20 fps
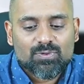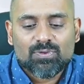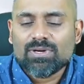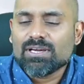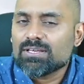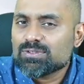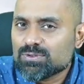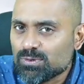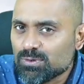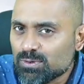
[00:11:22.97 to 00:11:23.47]

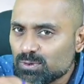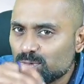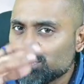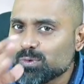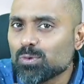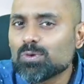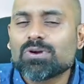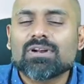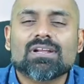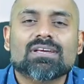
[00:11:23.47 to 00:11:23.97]
Okay, so
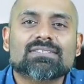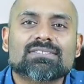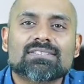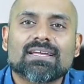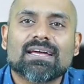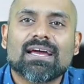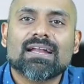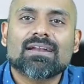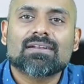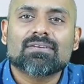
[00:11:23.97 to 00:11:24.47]
do
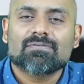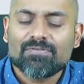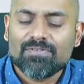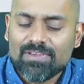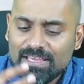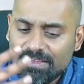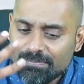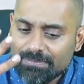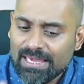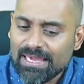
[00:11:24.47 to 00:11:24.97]
trust that.
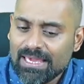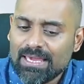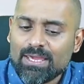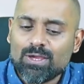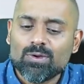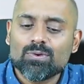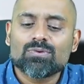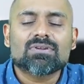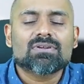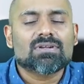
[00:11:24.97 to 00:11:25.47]
We
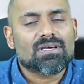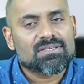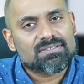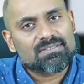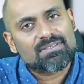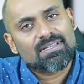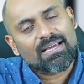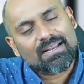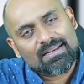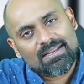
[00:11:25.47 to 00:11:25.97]
make you
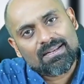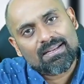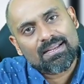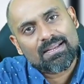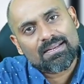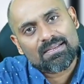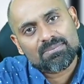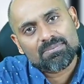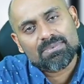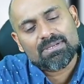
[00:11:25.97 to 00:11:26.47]
trust that
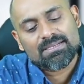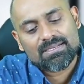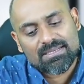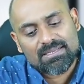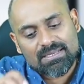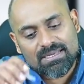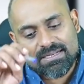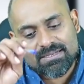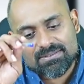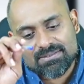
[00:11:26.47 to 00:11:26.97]
innate
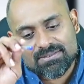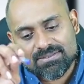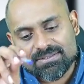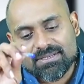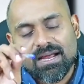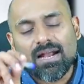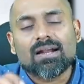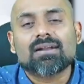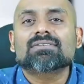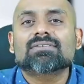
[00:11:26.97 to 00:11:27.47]
ability and
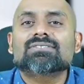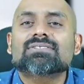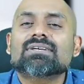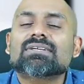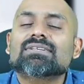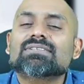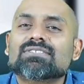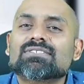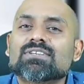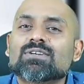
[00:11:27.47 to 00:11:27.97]
start
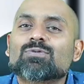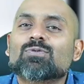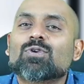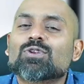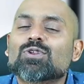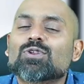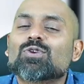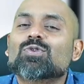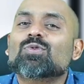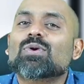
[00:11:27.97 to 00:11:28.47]
cherishing
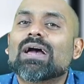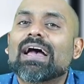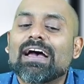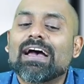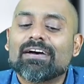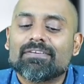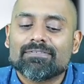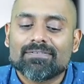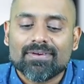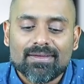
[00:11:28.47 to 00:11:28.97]
what you
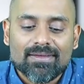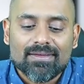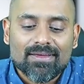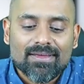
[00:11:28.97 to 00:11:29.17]
have.